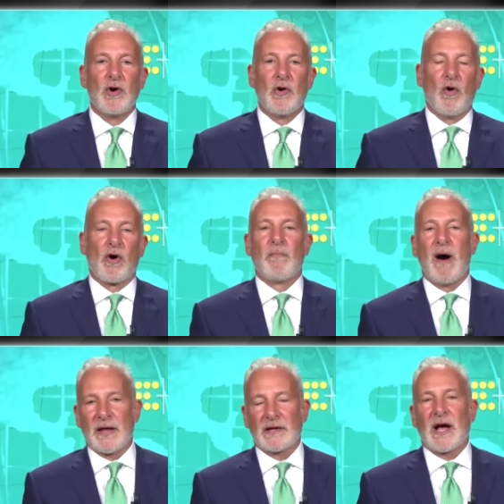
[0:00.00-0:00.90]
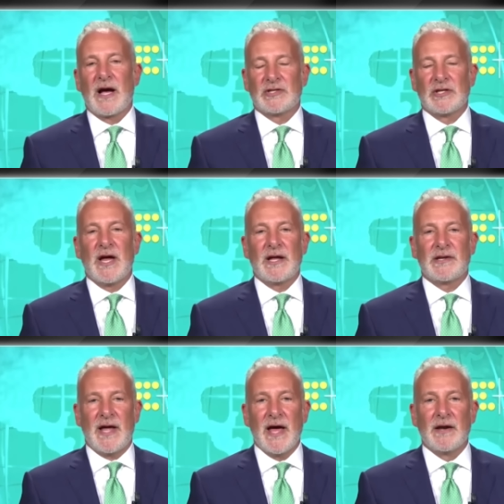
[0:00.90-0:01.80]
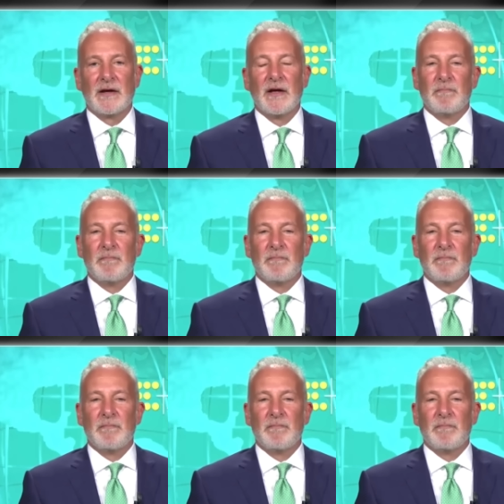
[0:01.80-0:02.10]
or monetizing that debt